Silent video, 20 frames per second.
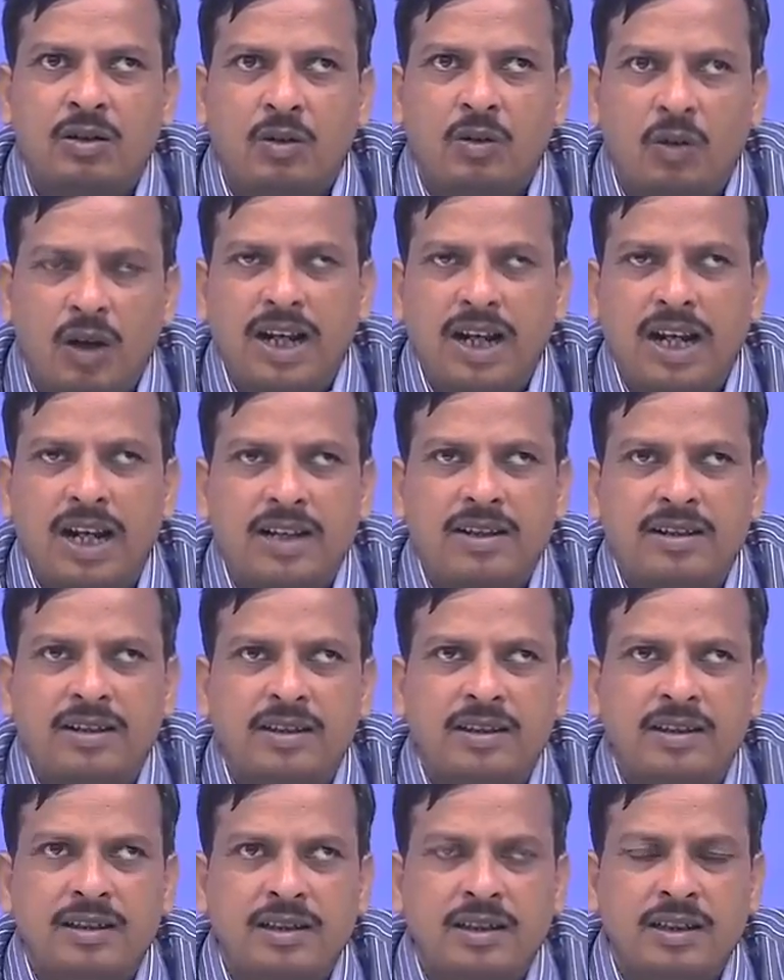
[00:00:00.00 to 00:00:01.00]
Whereas
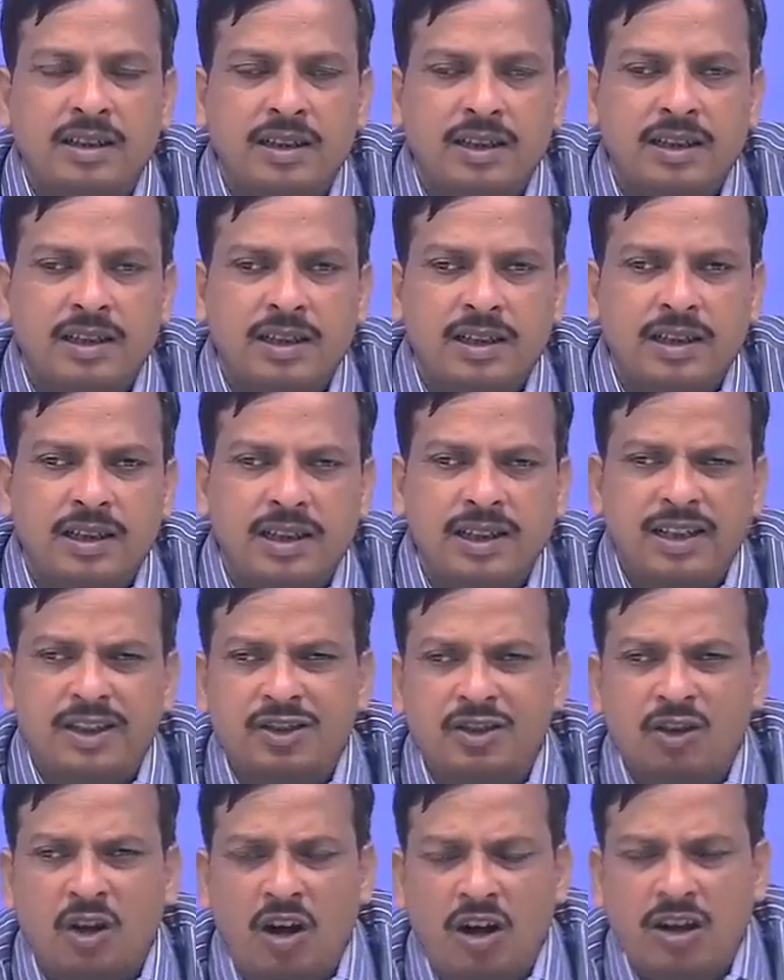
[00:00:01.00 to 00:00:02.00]
it is
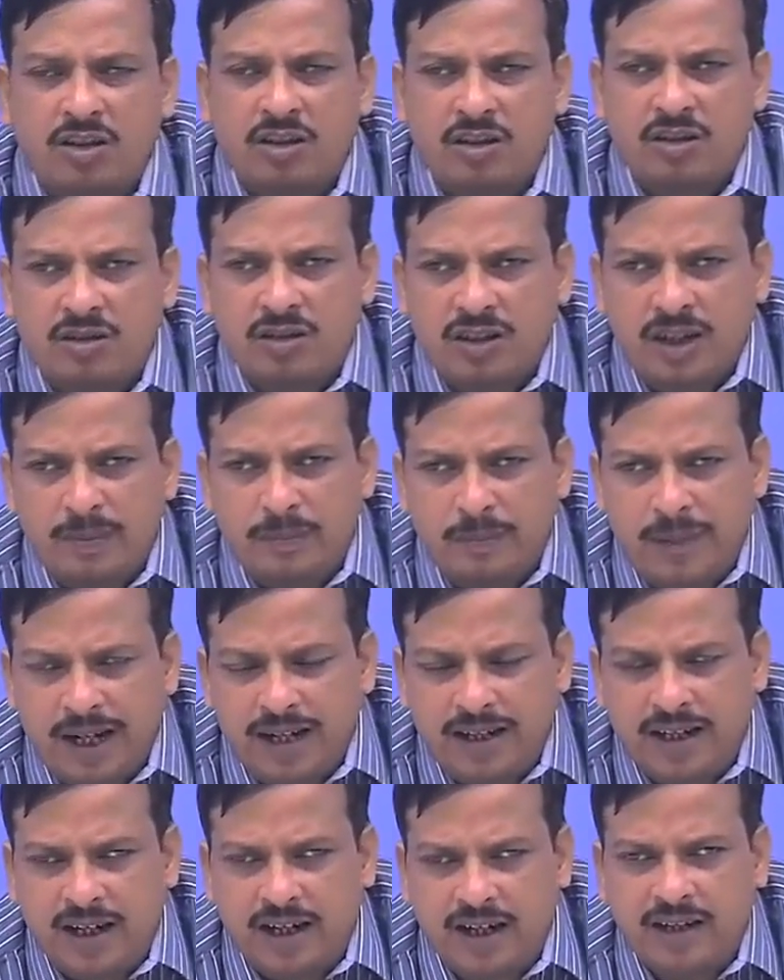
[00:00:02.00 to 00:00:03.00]
not the
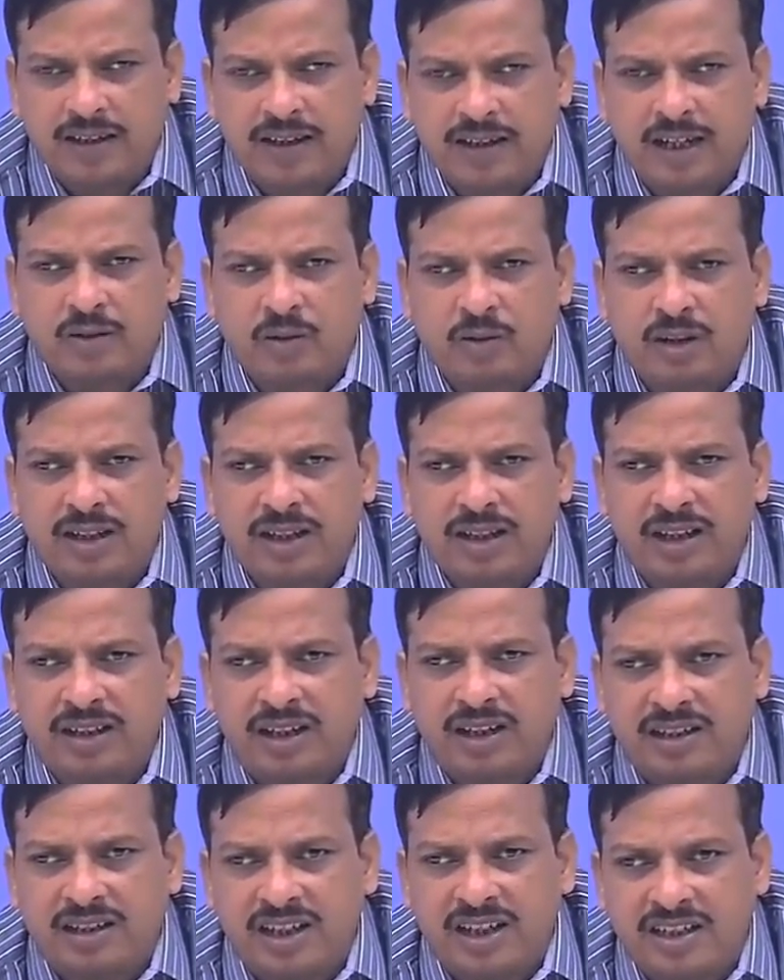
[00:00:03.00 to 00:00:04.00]
matter that whether
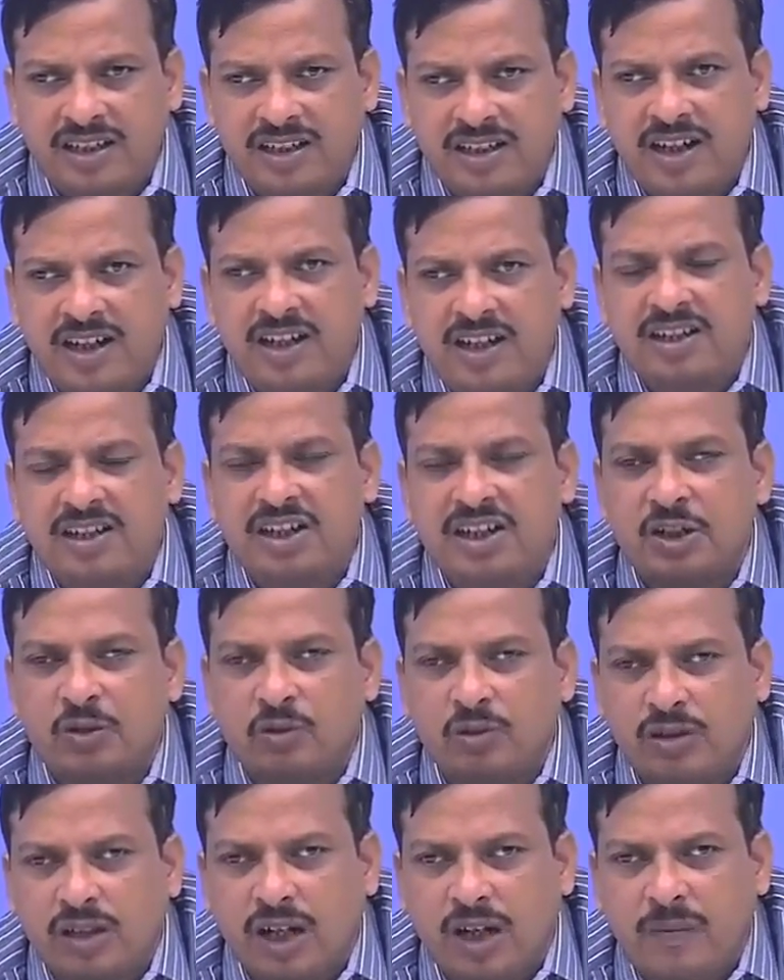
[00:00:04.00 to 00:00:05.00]
the teacher is a
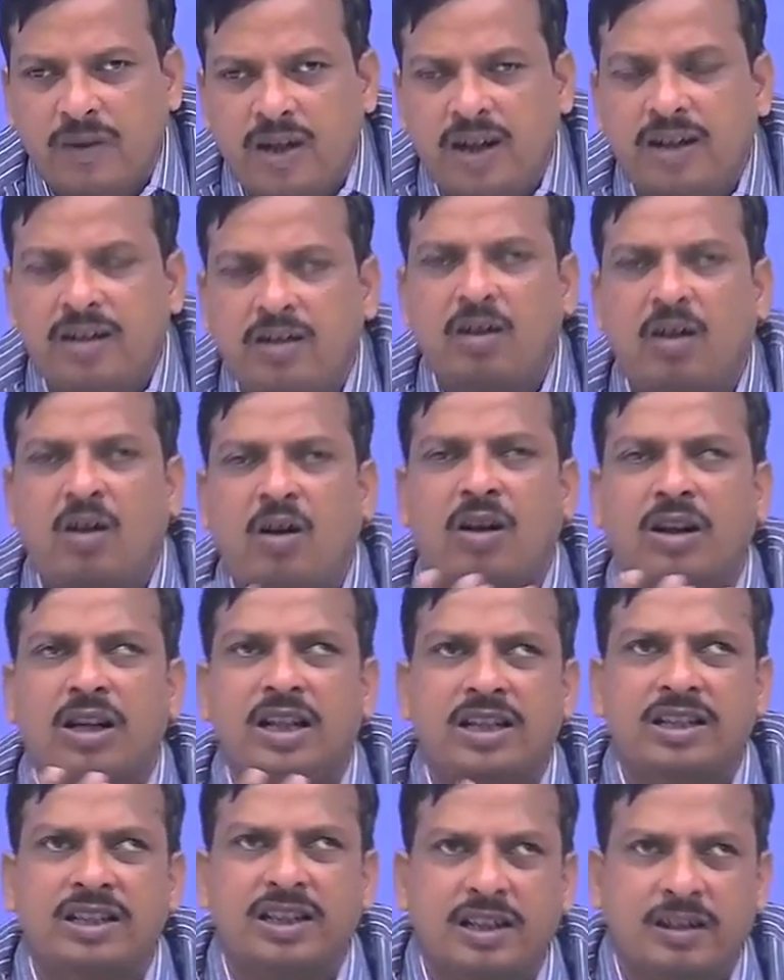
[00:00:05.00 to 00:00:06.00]
newcomer or
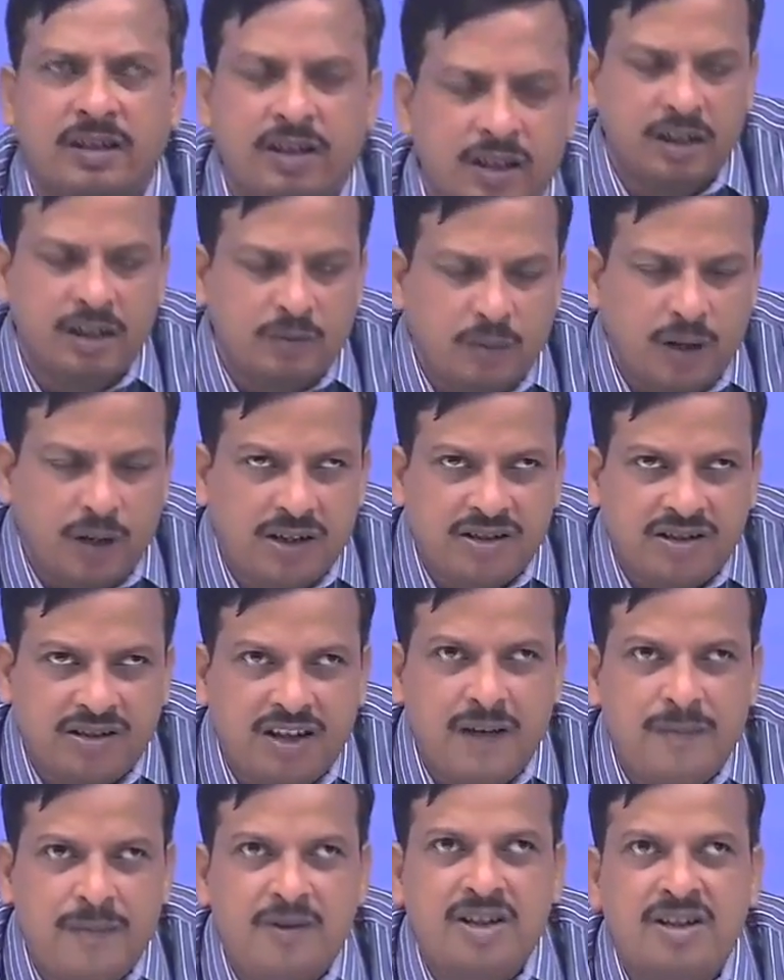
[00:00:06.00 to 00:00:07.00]
is a first
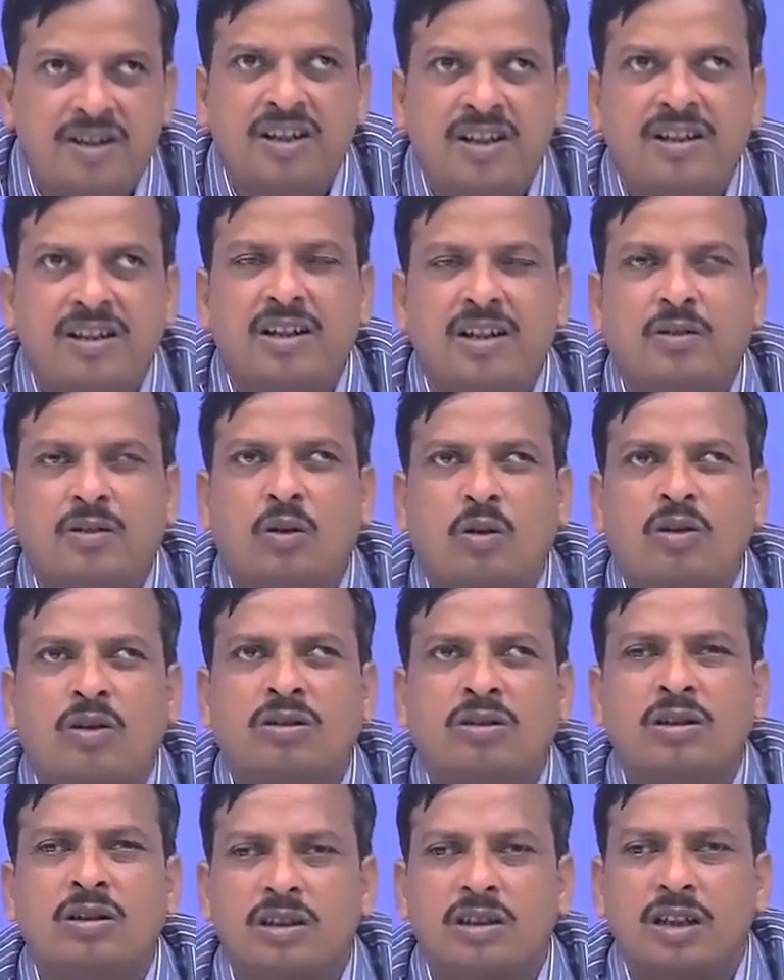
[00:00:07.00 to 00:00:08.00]
time teaching the
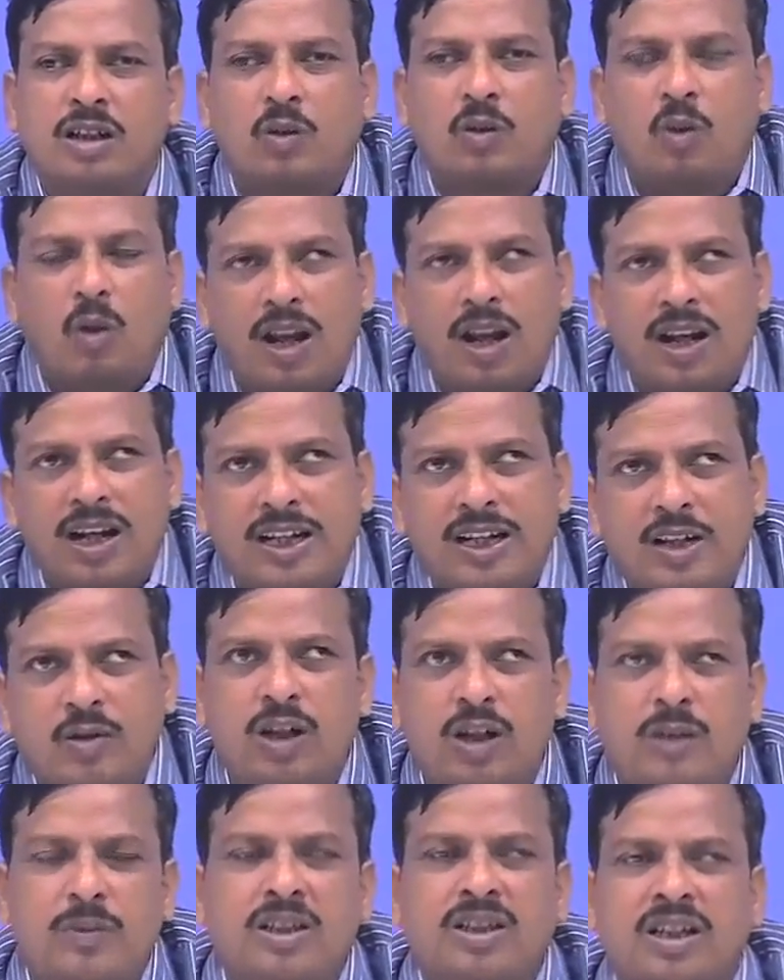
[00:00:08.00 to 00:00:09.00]
course, the quality
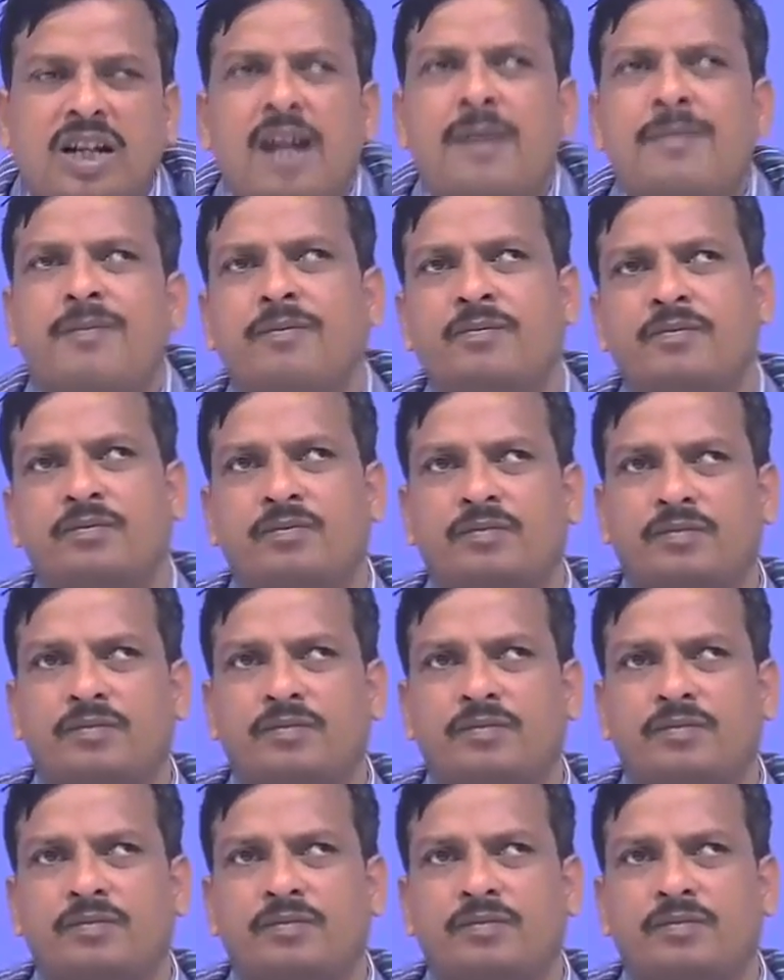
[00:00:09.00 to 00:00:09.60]
will be same,